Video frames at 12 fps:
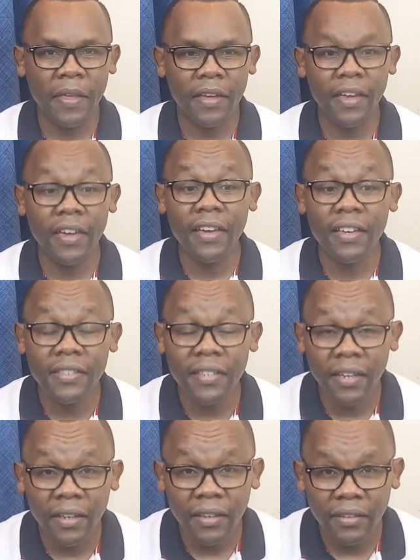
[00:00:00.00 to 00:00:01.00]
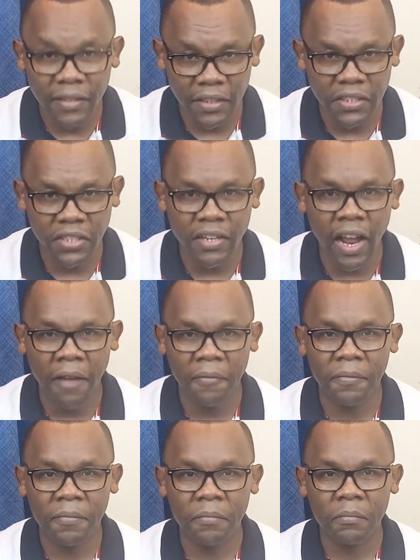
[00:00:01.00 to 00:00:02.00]
is the
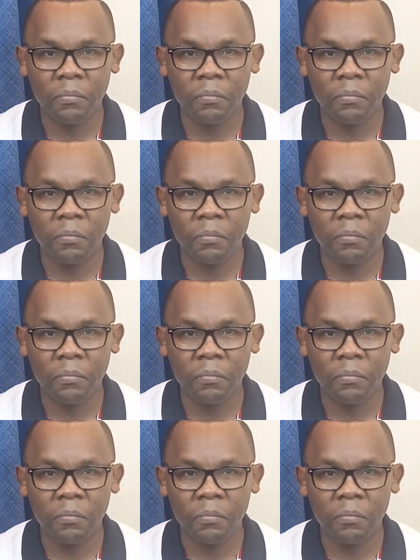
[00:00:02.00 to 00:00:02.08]
staff.